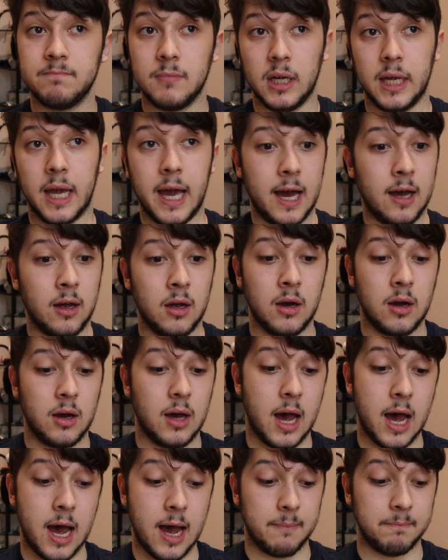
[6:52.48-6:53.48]

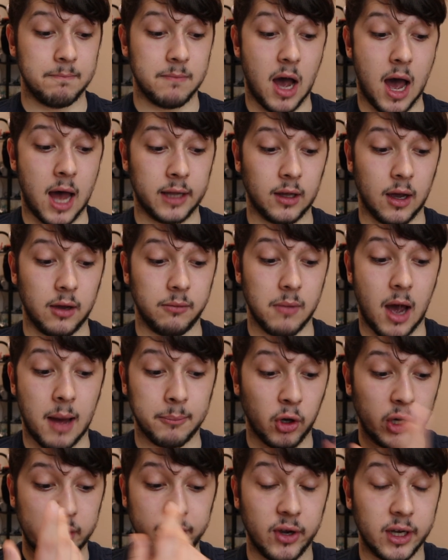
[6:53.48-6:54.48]

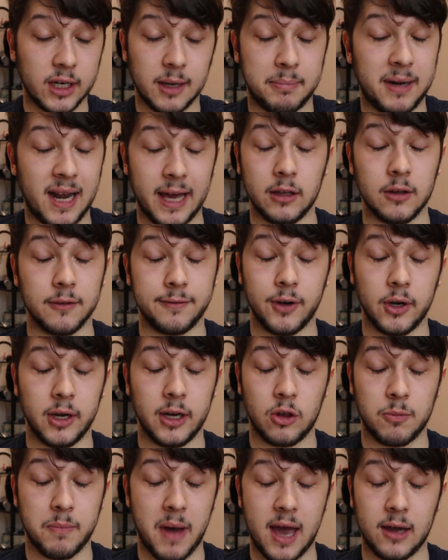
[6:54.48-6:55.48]
not even going to play the
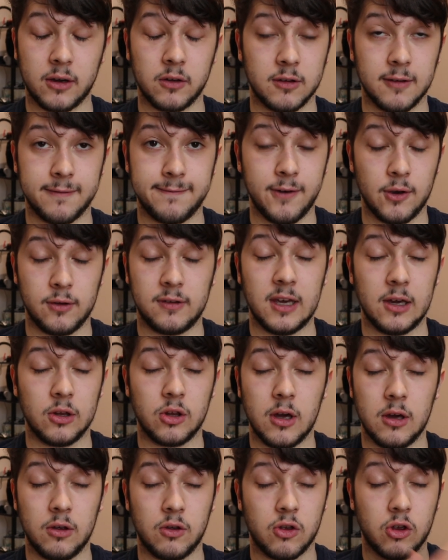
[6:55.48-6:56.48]
footage back because the footage
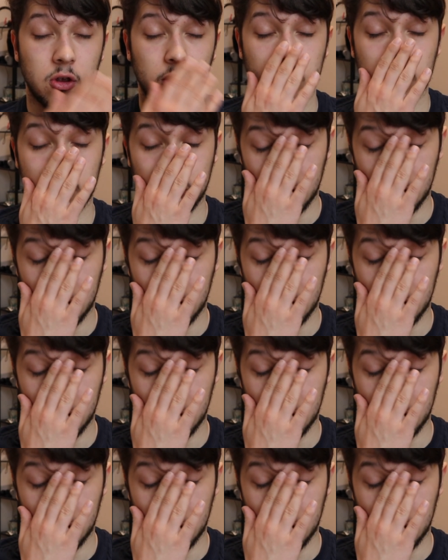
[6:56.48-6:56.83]
is just